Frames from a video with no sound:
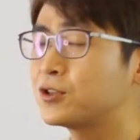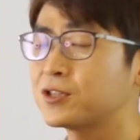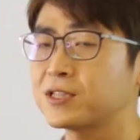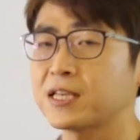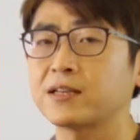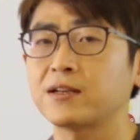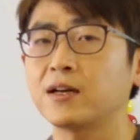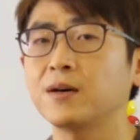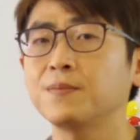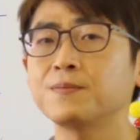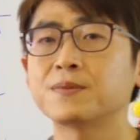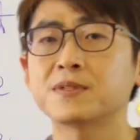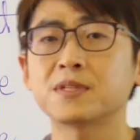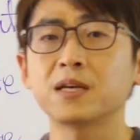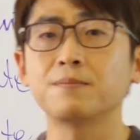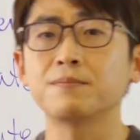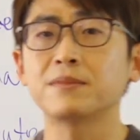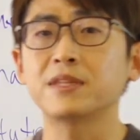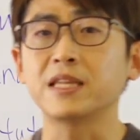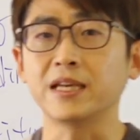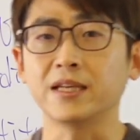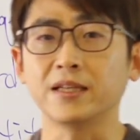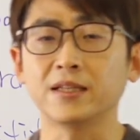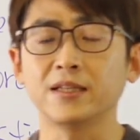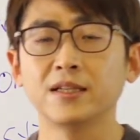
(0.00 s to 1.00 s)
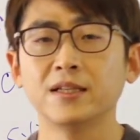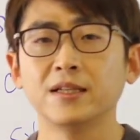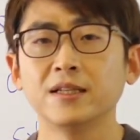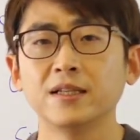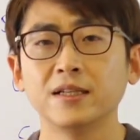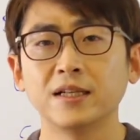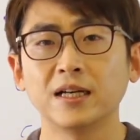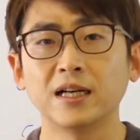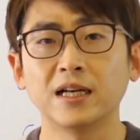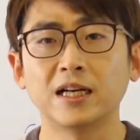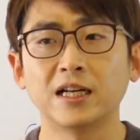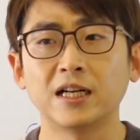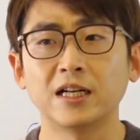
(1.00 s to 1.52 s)
to set up something,
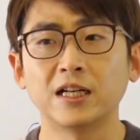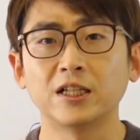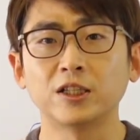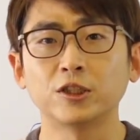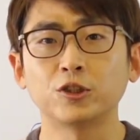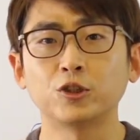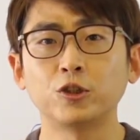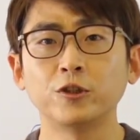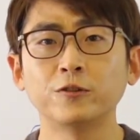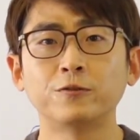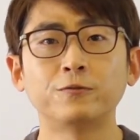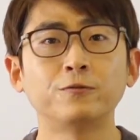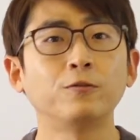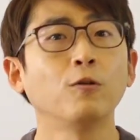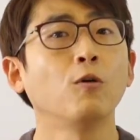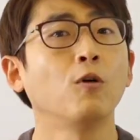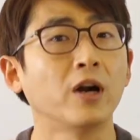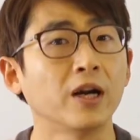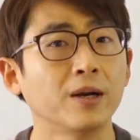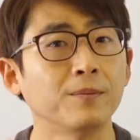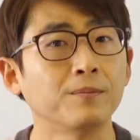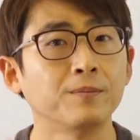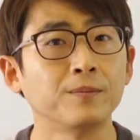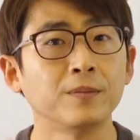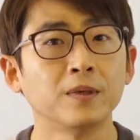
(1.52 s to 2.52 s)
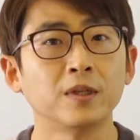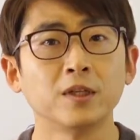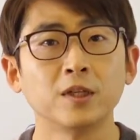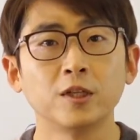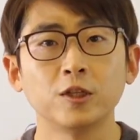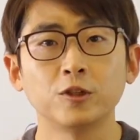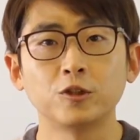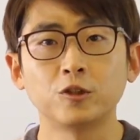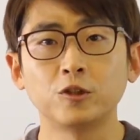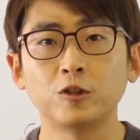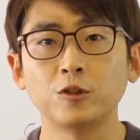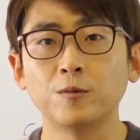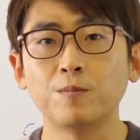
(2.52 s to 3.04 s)
to form,
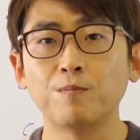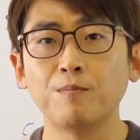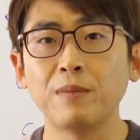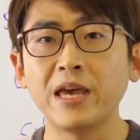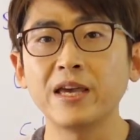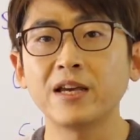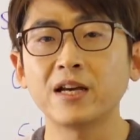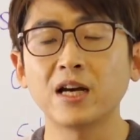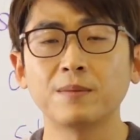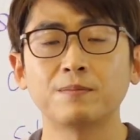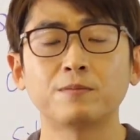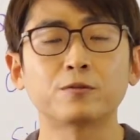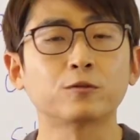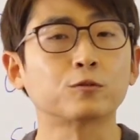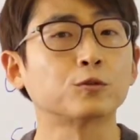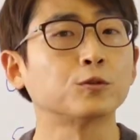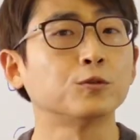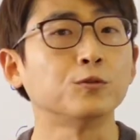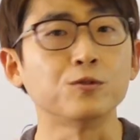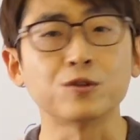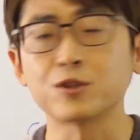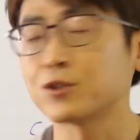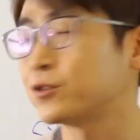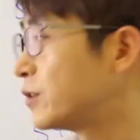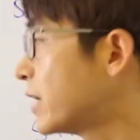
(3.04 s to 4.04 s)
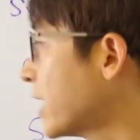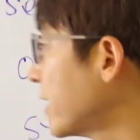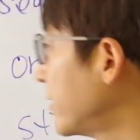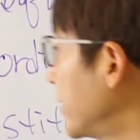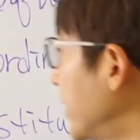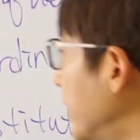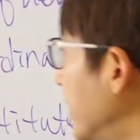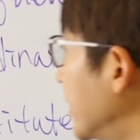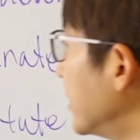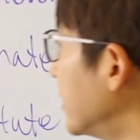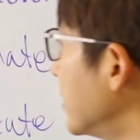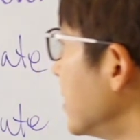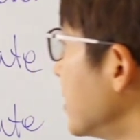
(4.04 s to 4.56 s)
to make up rules
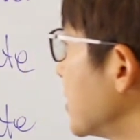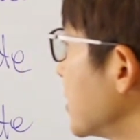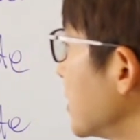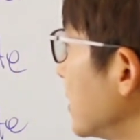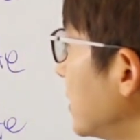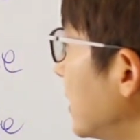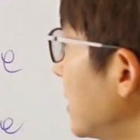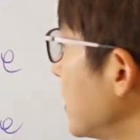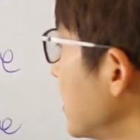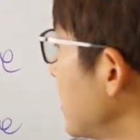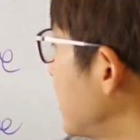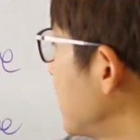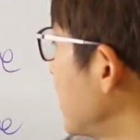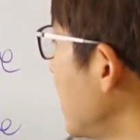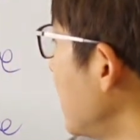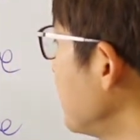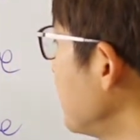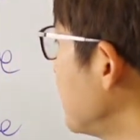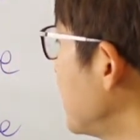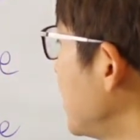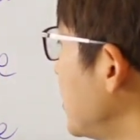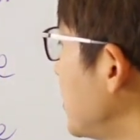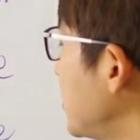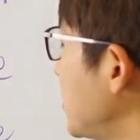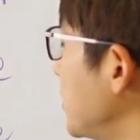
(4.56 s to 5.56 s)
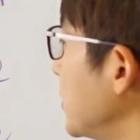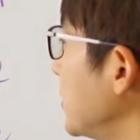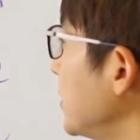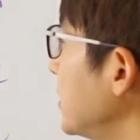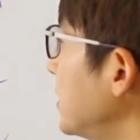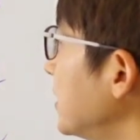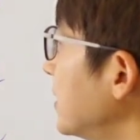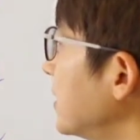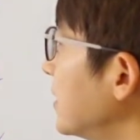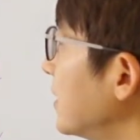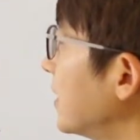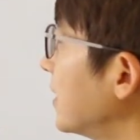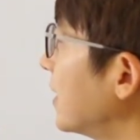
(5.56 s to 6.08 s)
together. So a
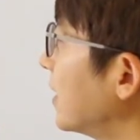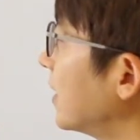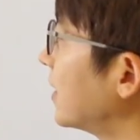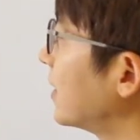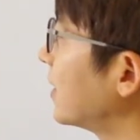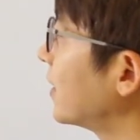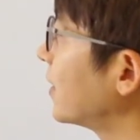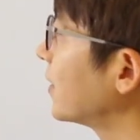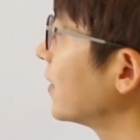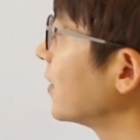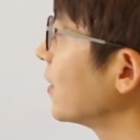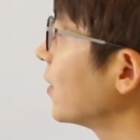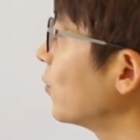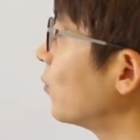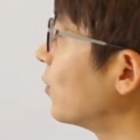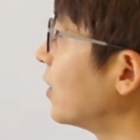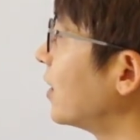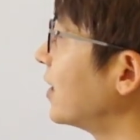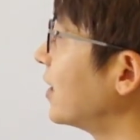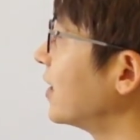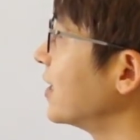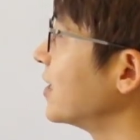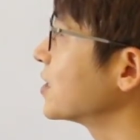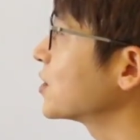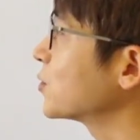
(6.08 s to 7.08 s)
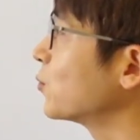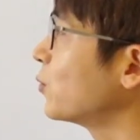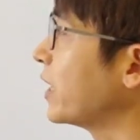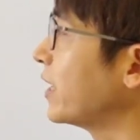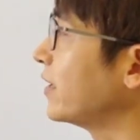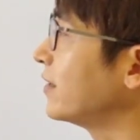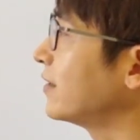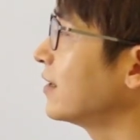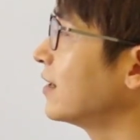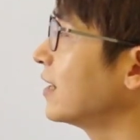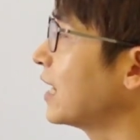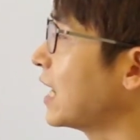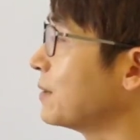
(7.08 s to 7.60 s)
substitute was
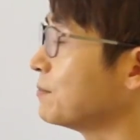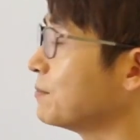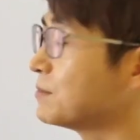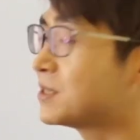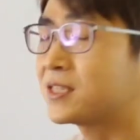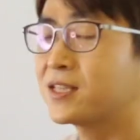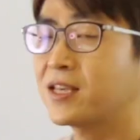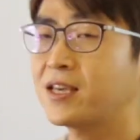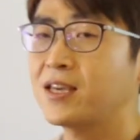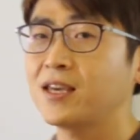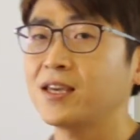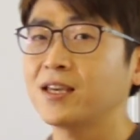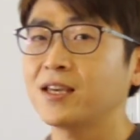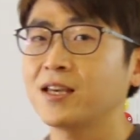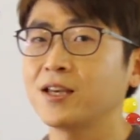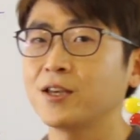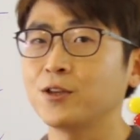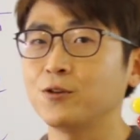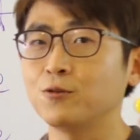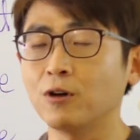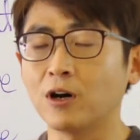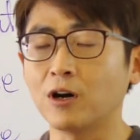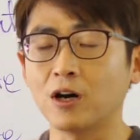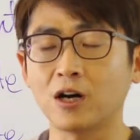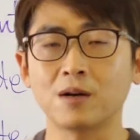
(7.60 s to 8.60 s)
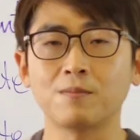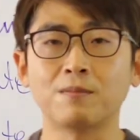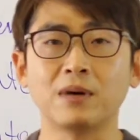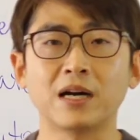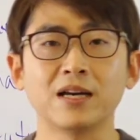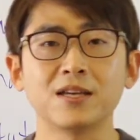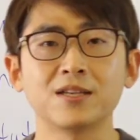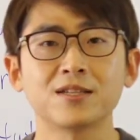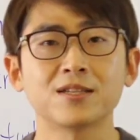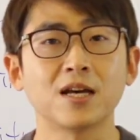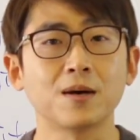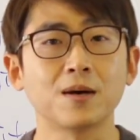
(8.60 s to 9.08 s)
when I'm sick, you are my